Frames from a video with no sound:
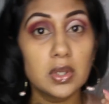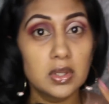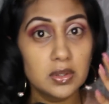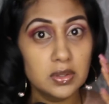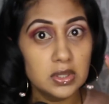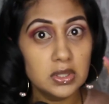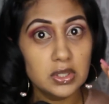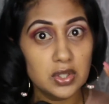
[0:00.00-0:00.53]
I
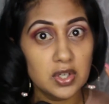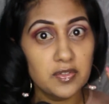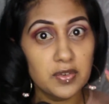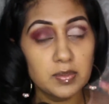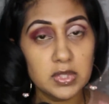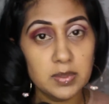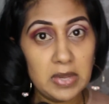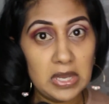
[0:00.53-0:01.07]
learned this trick from
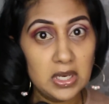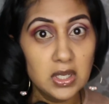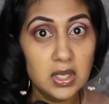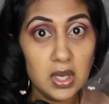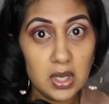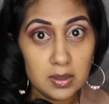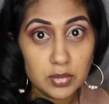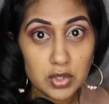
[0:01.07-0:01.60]

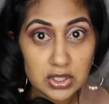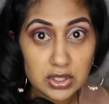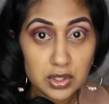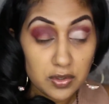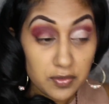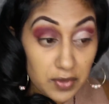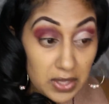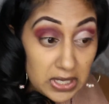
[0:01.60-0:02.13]
Tamana, Dress
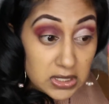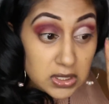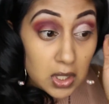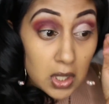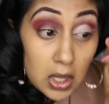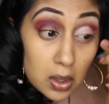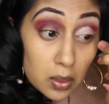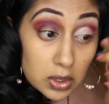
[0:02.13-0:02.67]
Your Face,
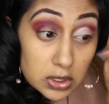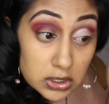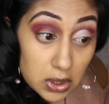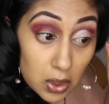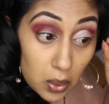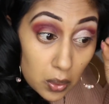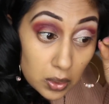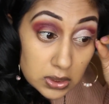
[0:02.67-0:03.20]
where she
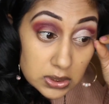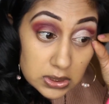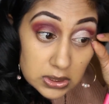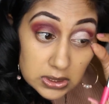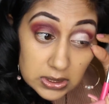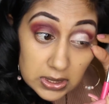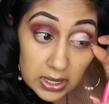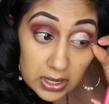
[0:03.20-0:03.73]
holds the
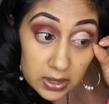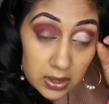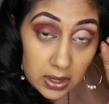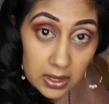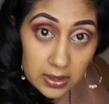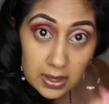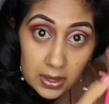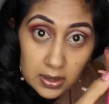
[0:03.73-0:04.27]
skin
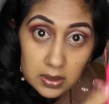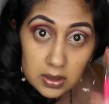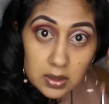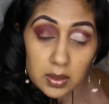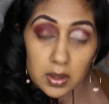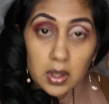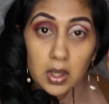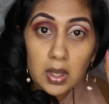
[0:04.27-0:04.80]
and then
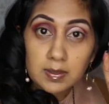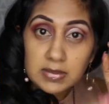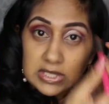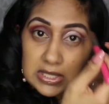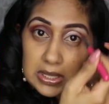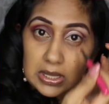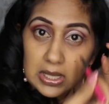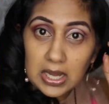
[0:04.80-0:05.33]

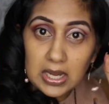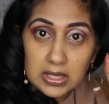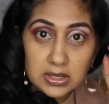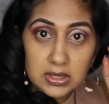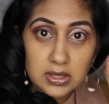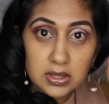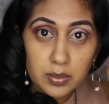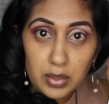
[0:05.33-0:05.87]

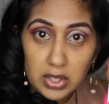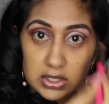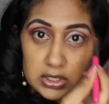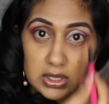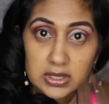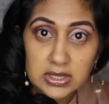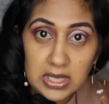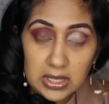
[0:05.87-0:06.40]
slides the brush
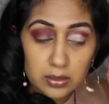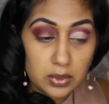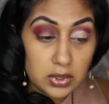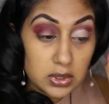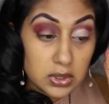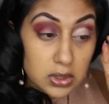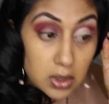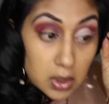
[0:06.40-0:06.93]

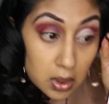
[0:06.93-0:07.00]
downwards.